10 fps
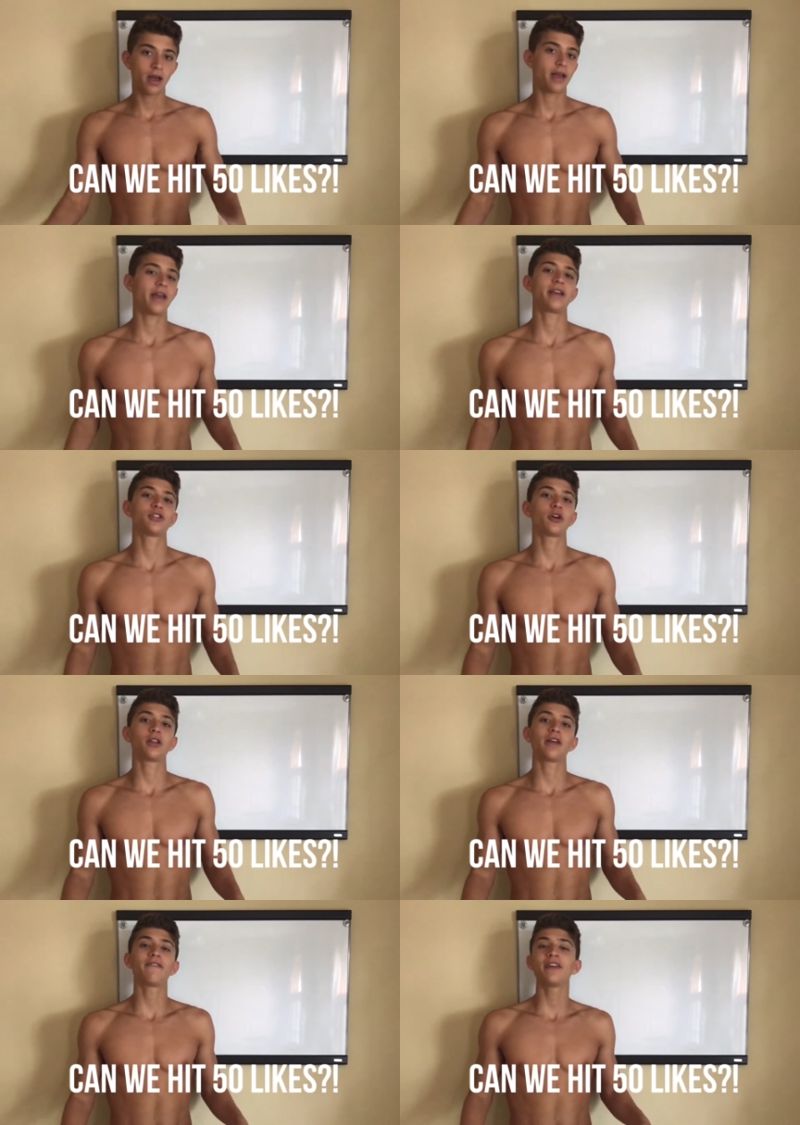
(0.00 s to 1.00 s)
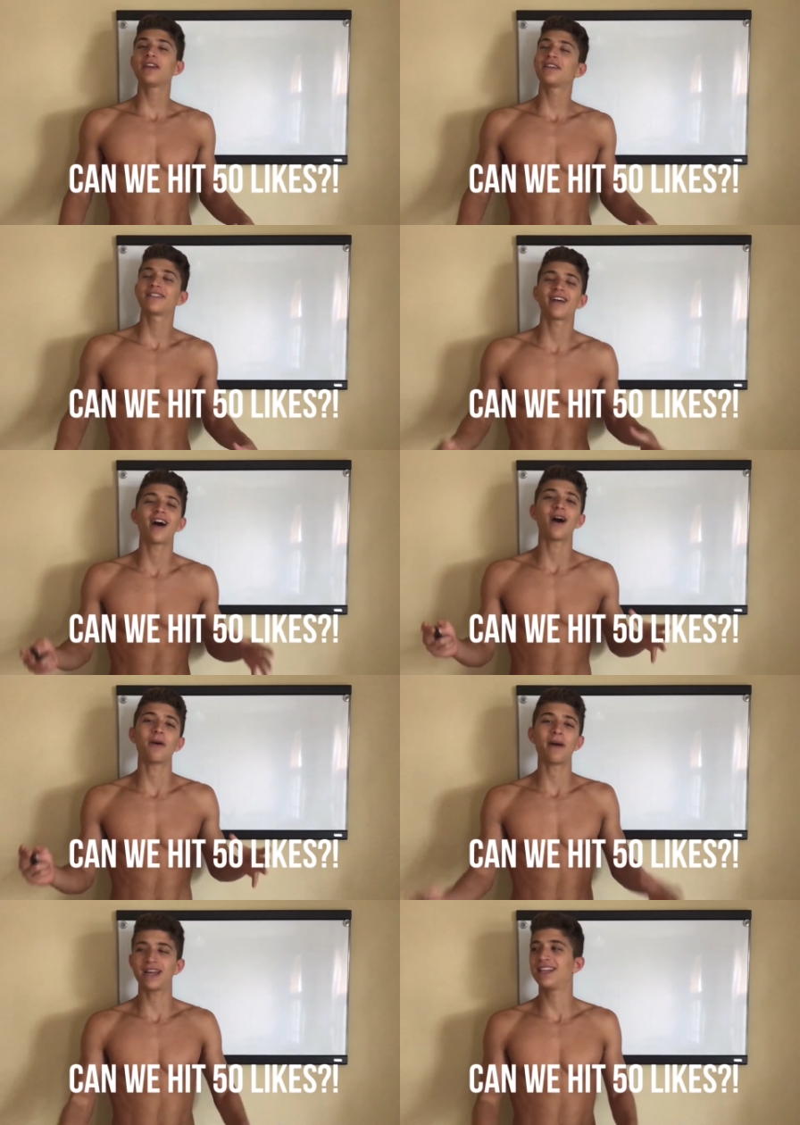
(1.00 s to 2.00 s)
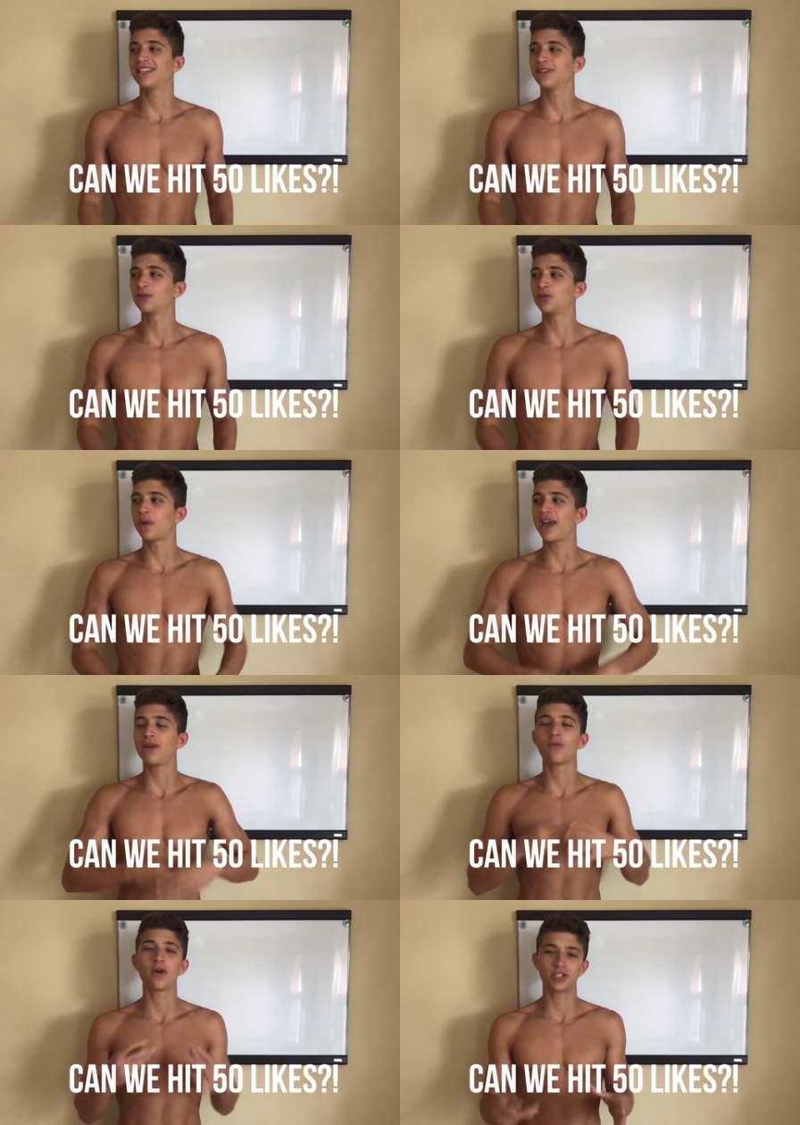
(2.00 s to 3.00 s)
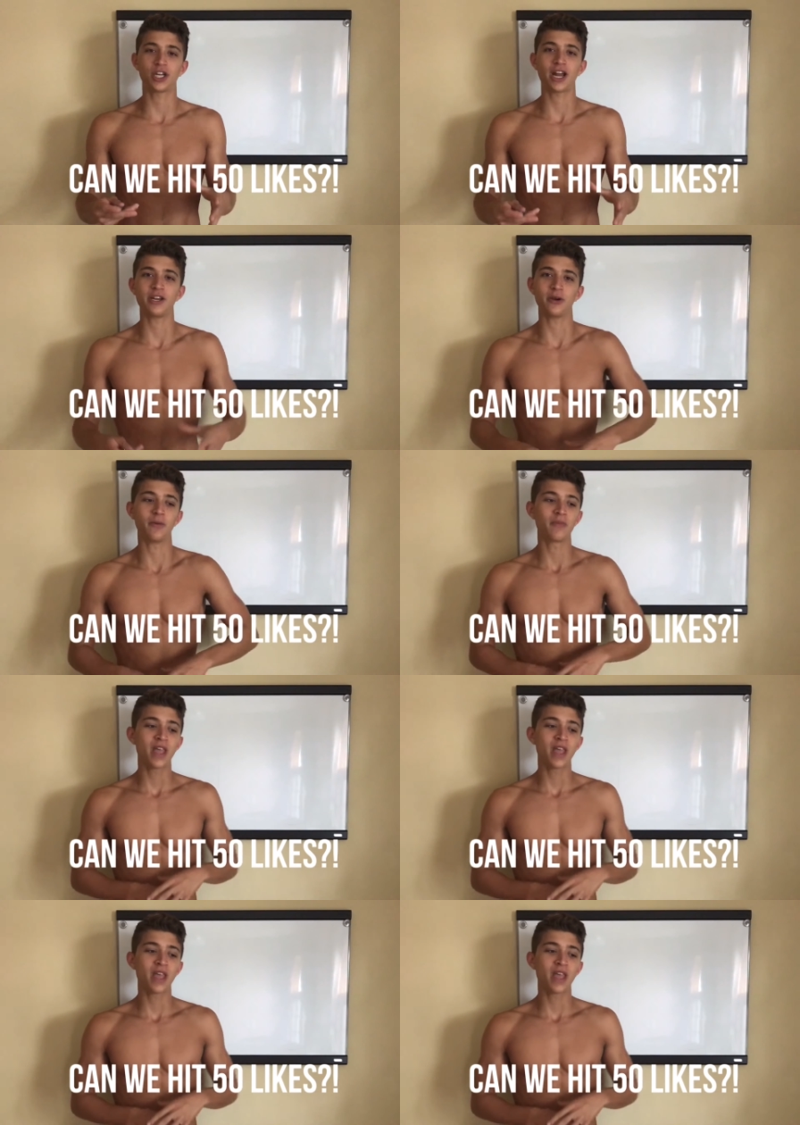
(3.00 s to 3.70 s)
"Hey, Charlie Life Fitness, um, I need to lose weight. What should I do?"